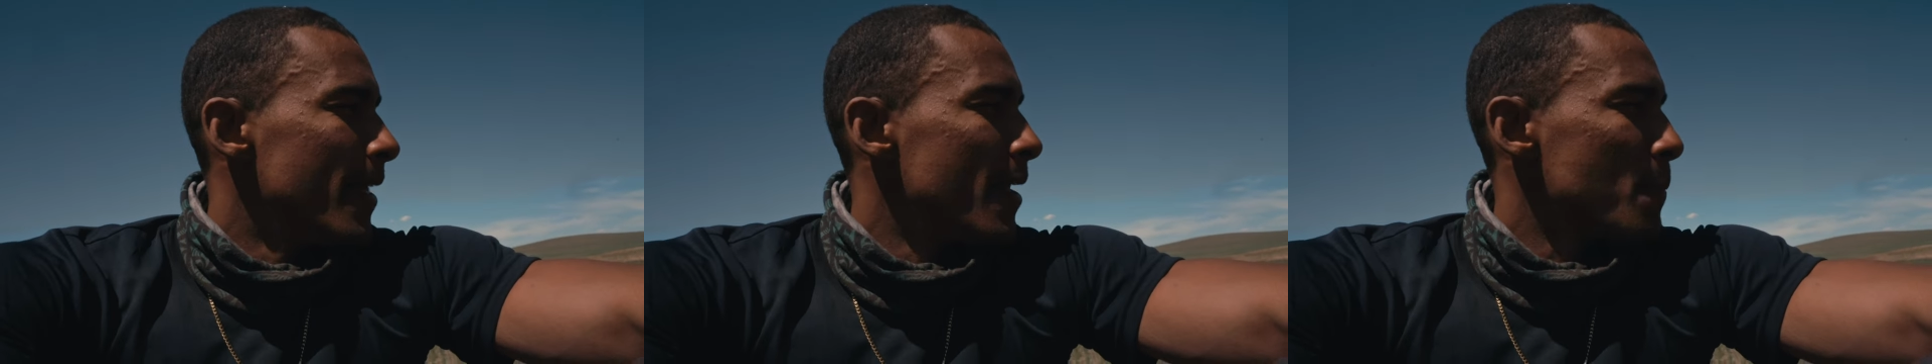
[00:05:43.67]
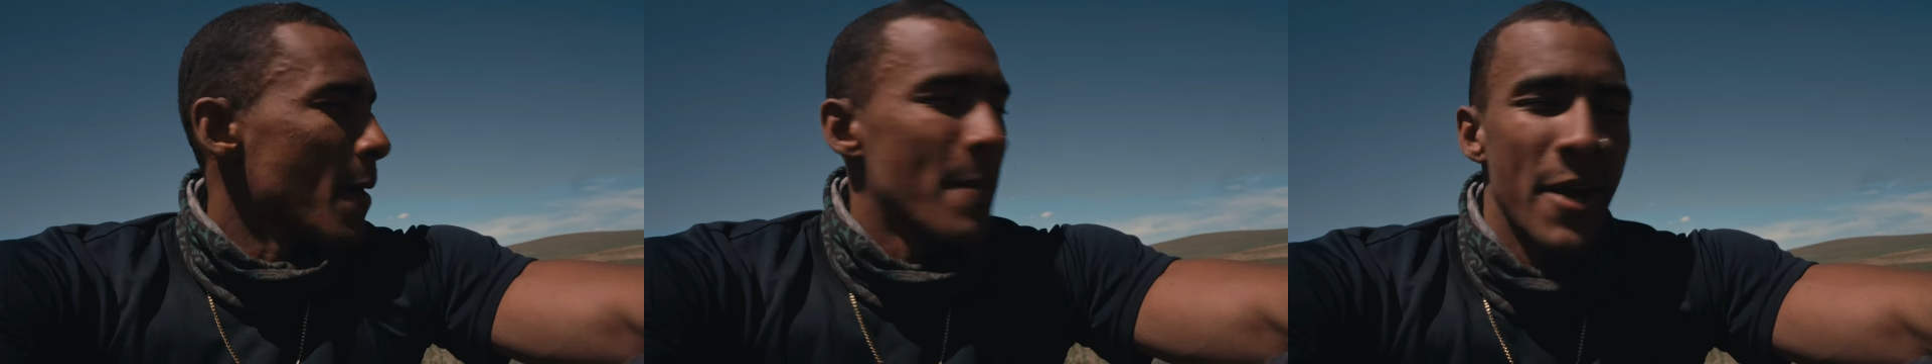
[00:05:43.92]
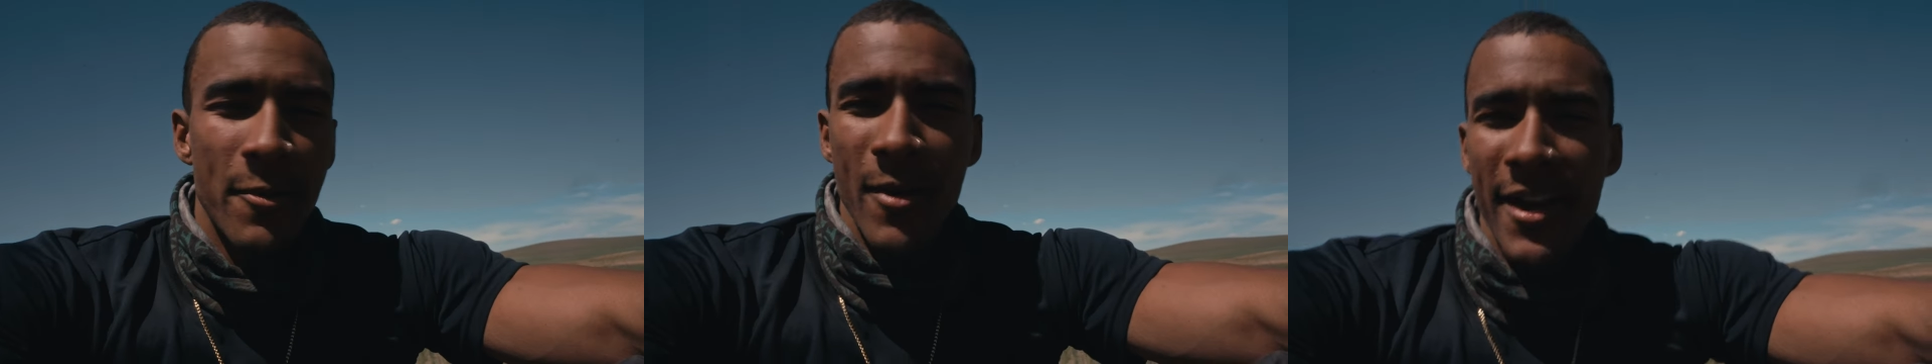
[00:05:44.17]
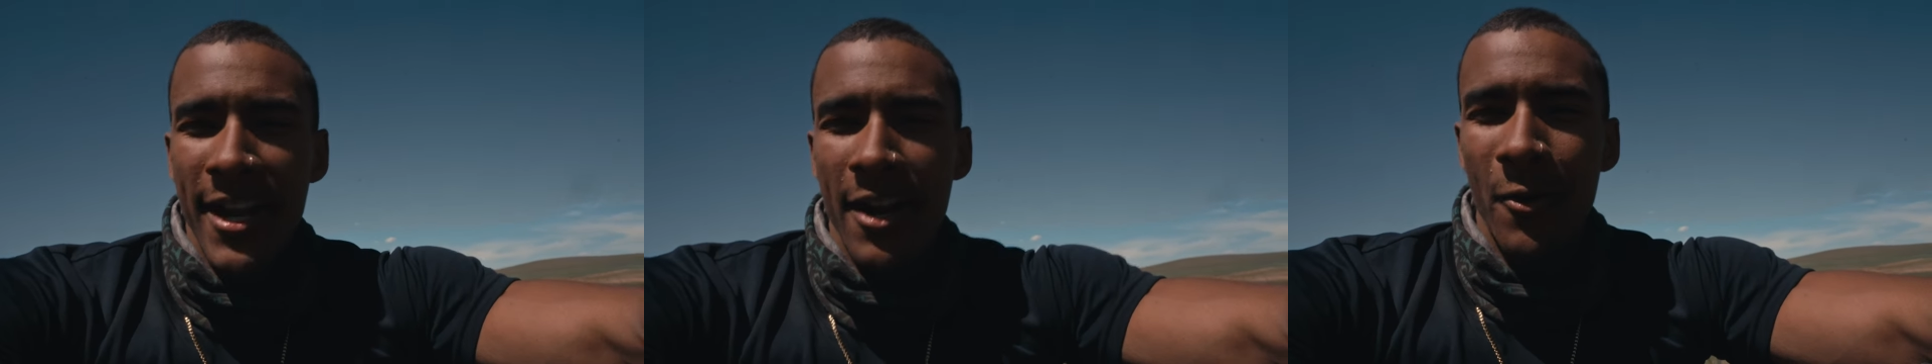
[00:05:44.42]
then my bike
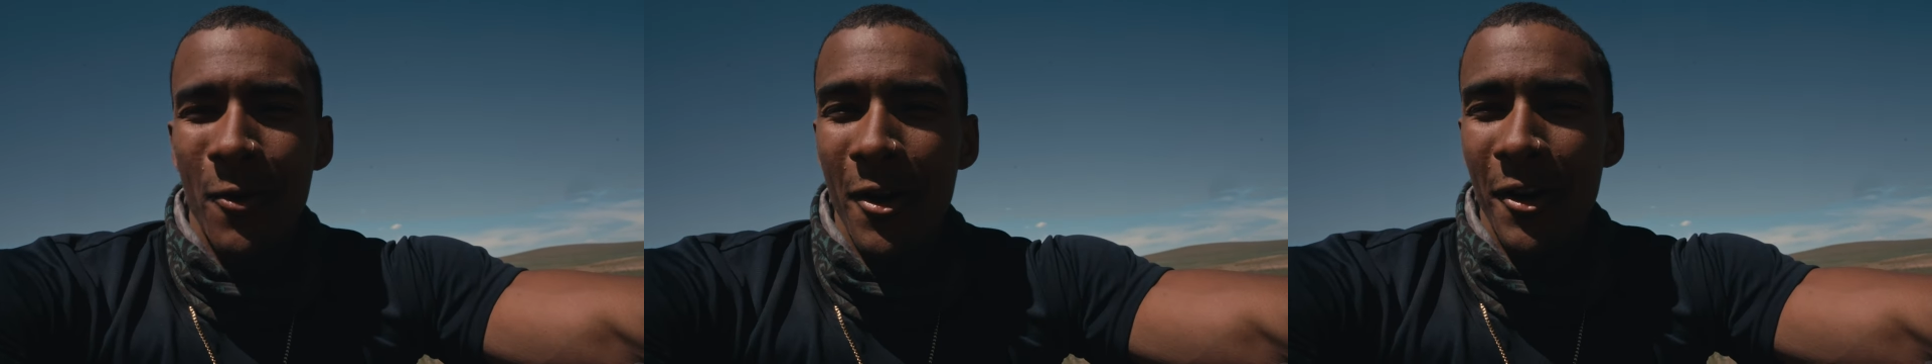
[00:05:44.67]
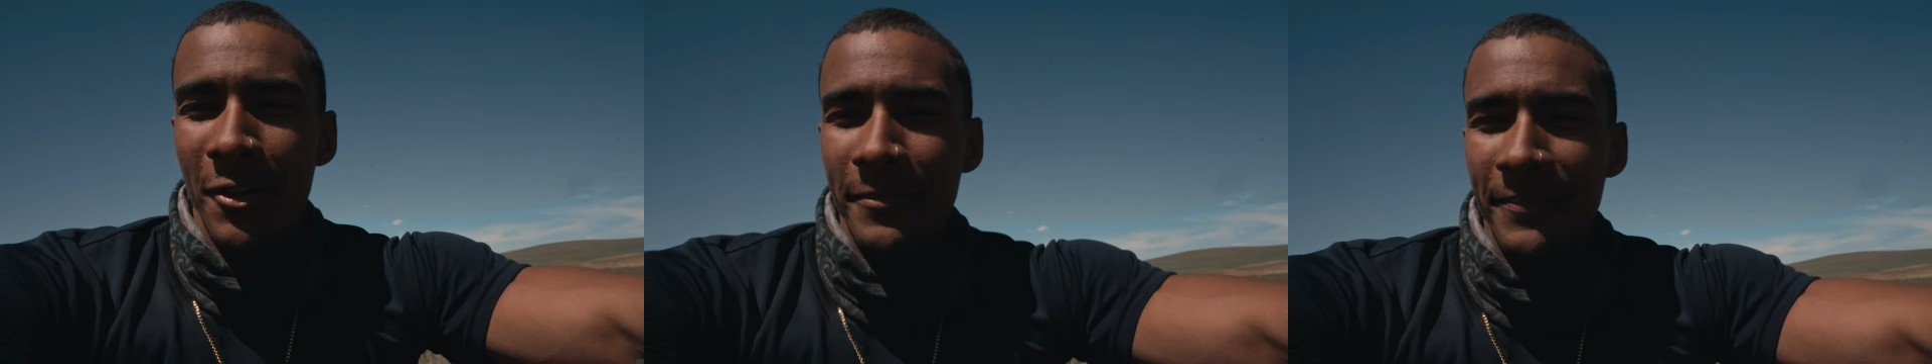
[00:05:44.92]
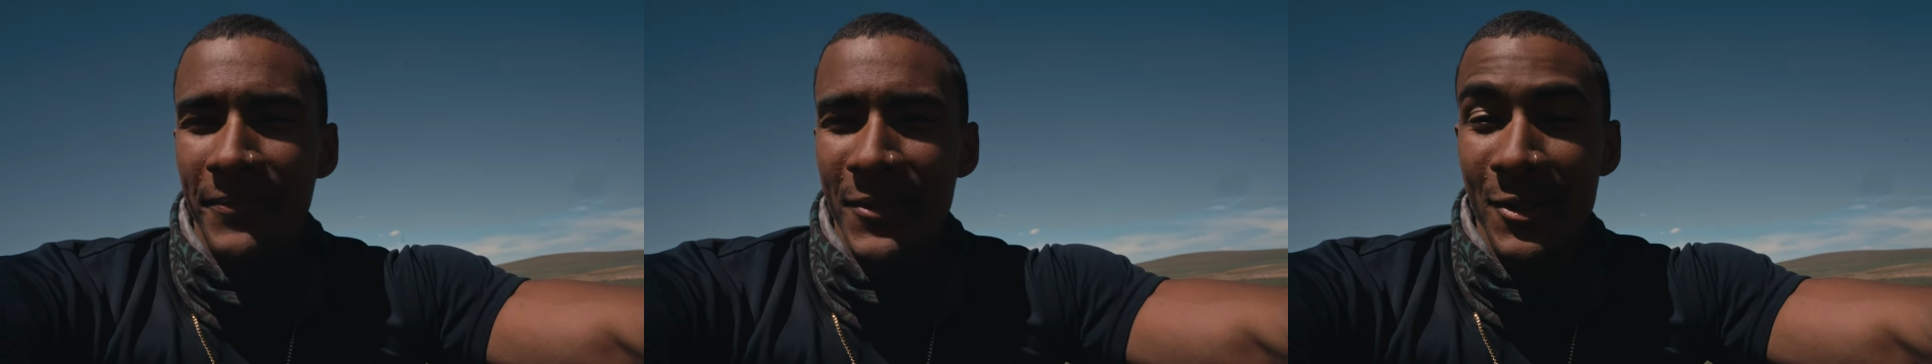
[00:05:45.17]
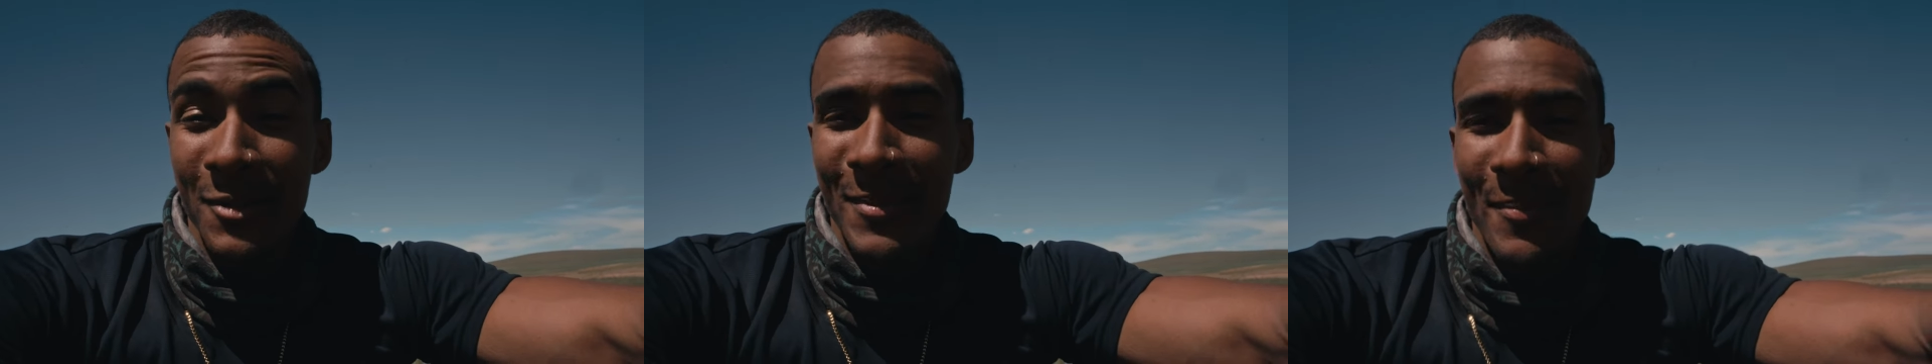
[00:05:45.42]
ran out of oil. So
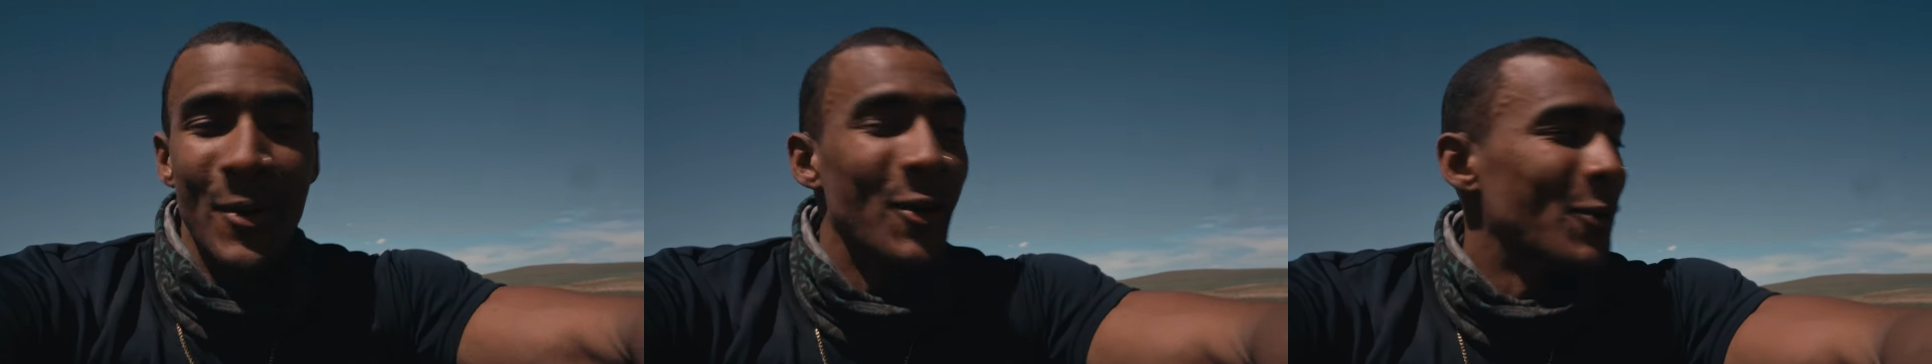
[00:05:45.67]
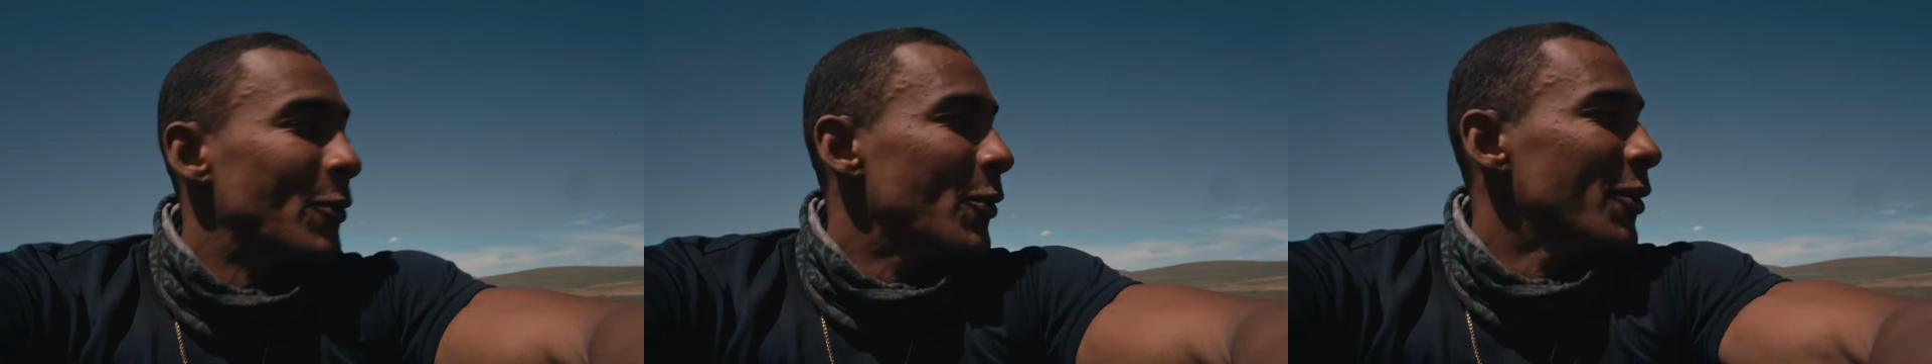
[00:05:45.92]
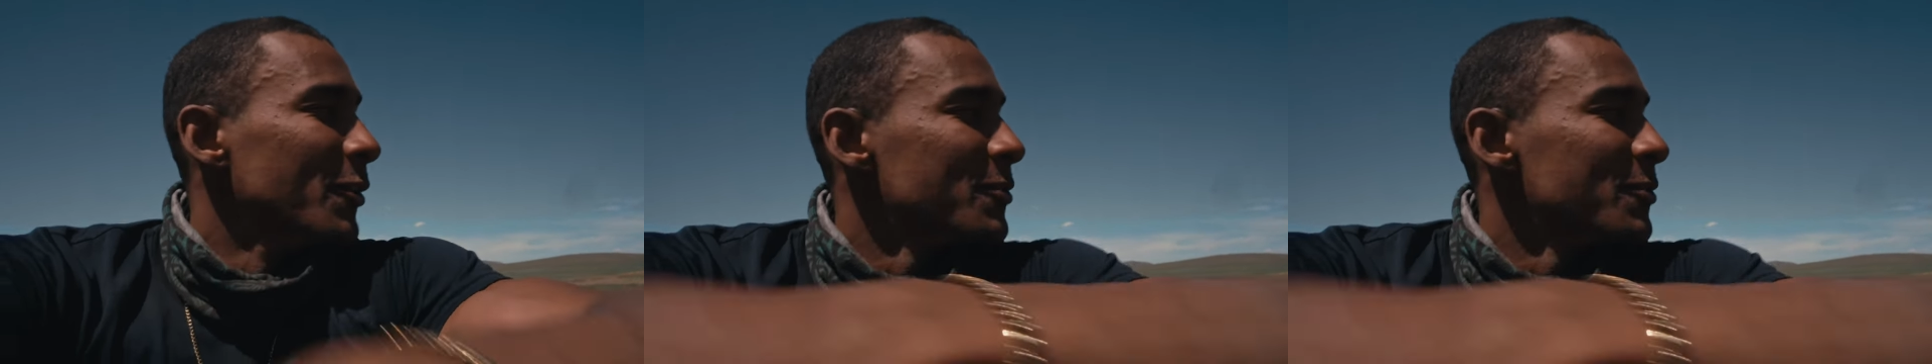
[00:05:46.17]
it has been burning oil.